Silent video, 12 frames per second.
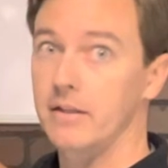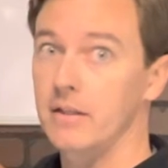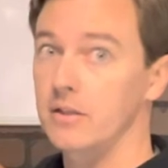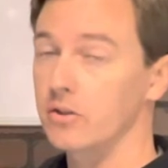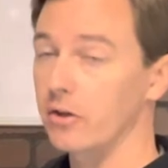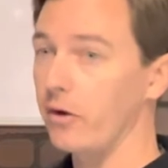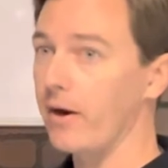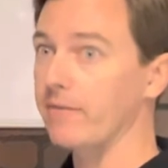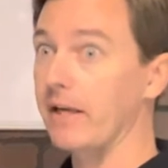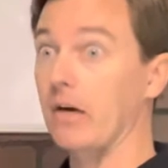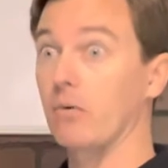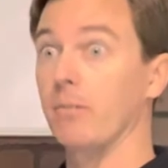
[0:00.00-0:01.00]
So you have
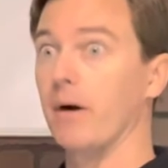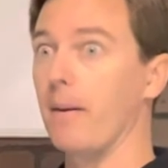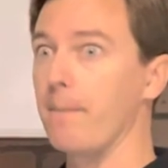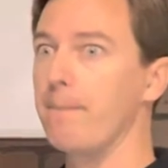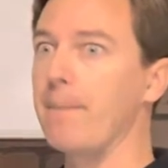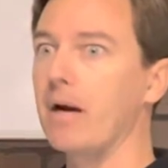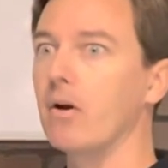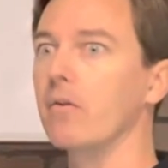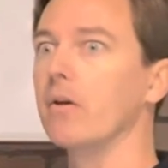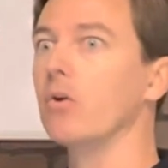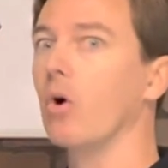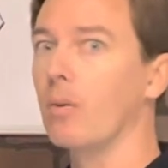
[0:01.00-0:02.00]
like a bigger
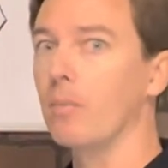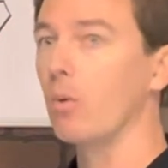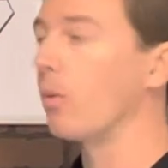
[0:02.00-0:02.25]
than normal